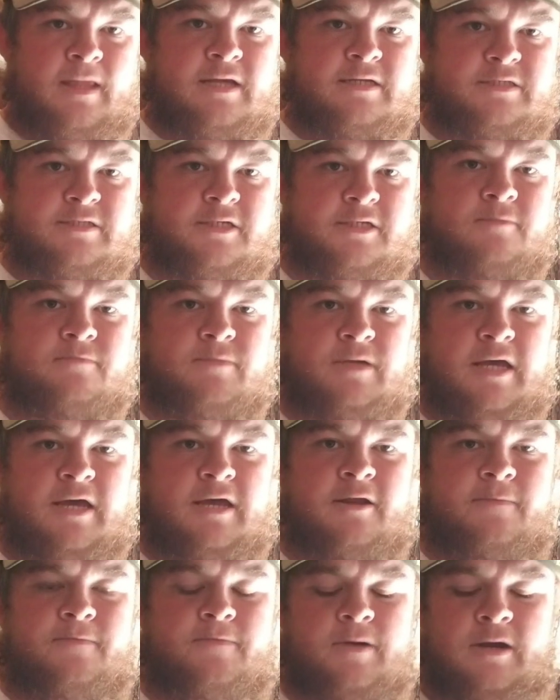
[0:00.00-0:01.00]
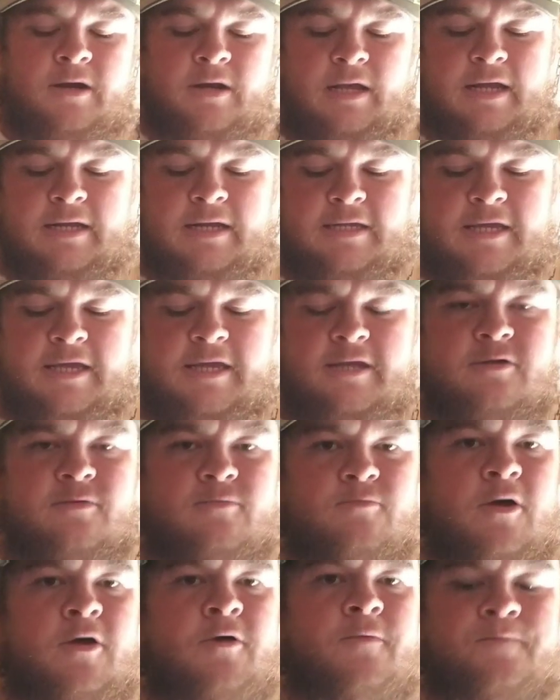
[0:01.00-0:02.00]
something got up there and got to get
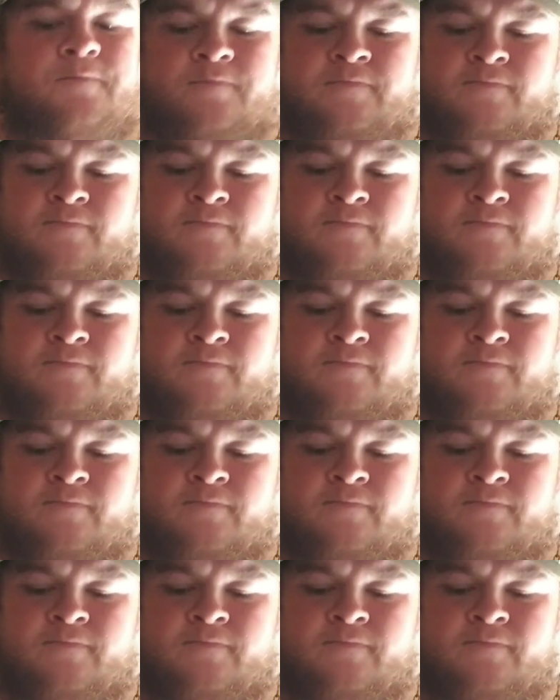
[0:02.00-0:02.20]
them. Well,